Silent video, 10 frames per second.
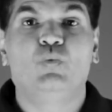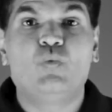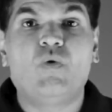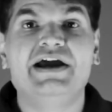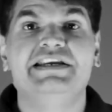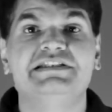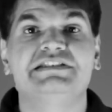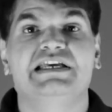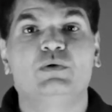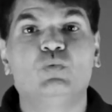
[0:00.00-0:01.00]

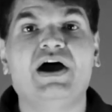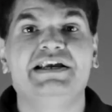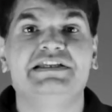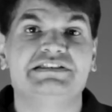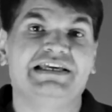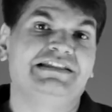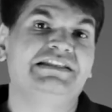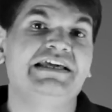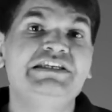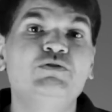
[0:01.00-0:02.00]
And
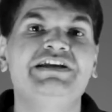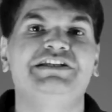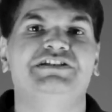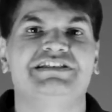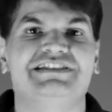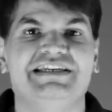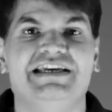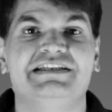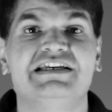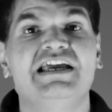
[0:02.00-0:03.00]
then you reach a
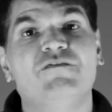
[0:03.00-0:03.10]
stage